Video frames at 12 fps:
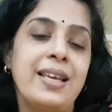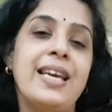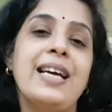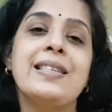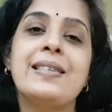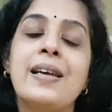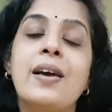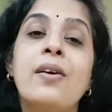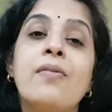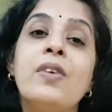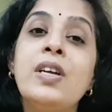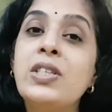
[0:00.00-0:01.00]
Yes.
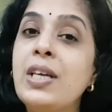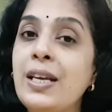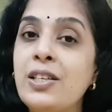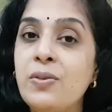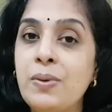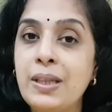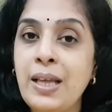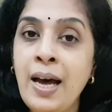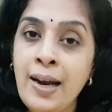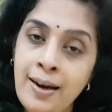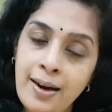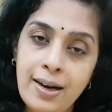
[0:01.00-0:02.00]
We taste with
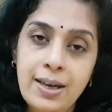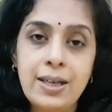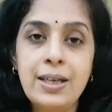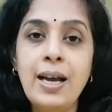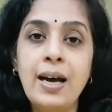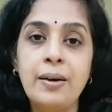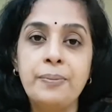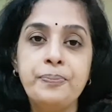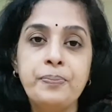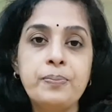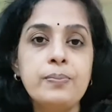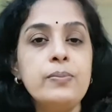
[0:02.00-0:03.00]
our tongue.
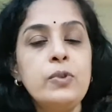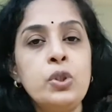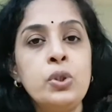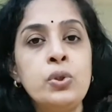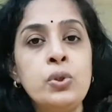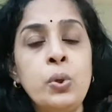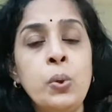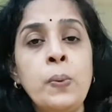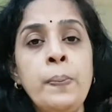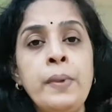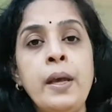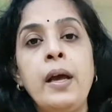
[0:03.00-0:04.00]
So,
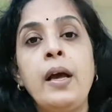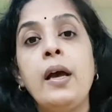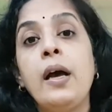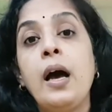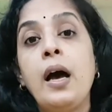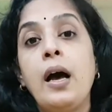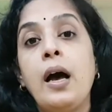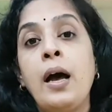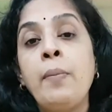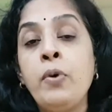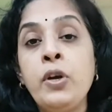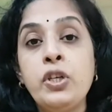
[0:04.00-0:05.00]
I
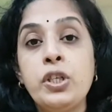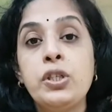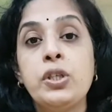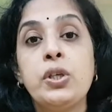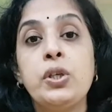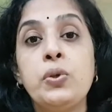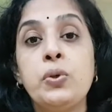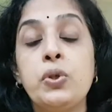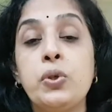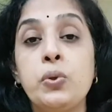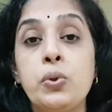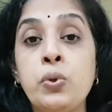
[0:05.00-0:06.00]
am going to introduce
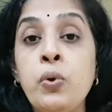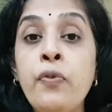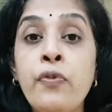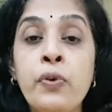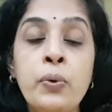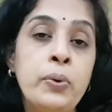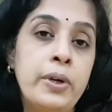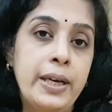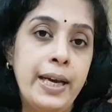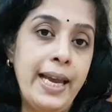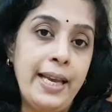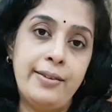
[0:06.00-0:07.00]
you to few
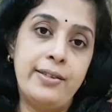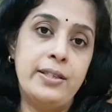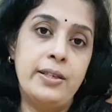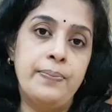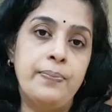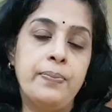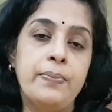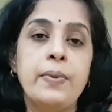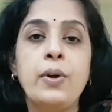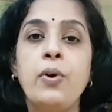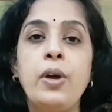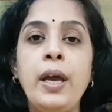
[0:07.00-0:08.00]
taste.
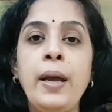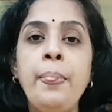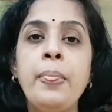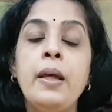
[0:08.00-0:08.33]
Okay?